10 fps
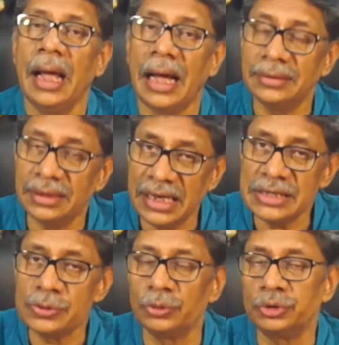And the day
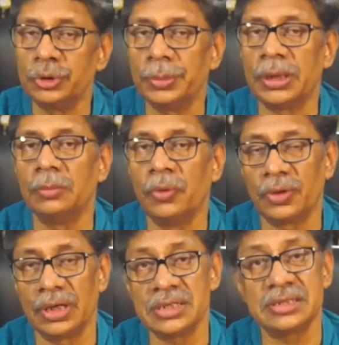it goes on to become more
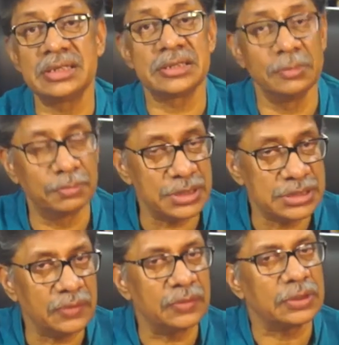realistic, simplistic,